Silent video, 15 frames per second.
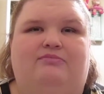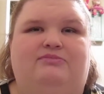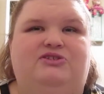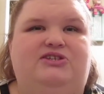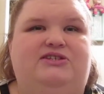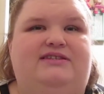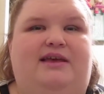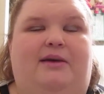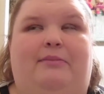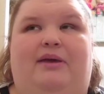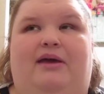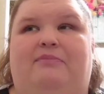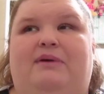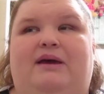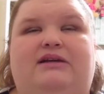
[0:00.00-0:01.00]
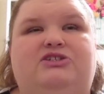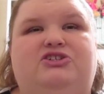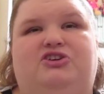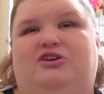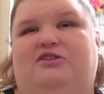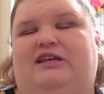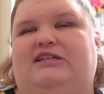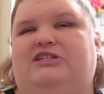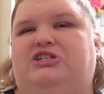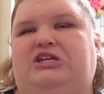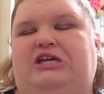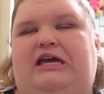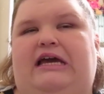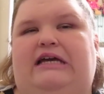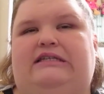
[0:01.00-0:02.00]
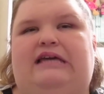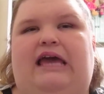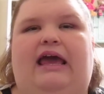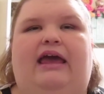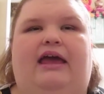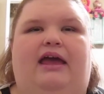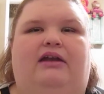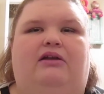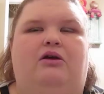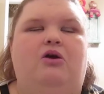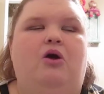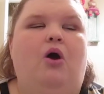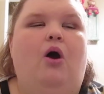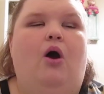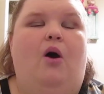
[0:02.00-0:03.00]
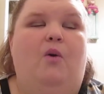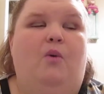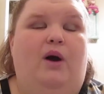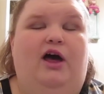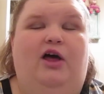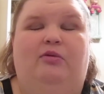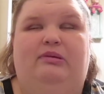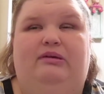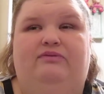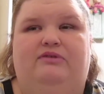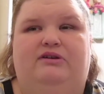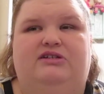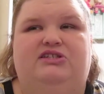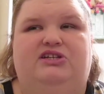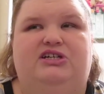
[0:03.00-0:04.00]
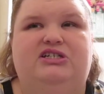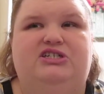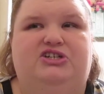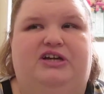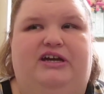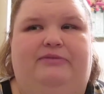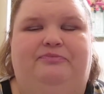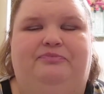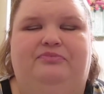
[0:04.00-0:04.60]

she sent me a picture that she had taken a while before surgery,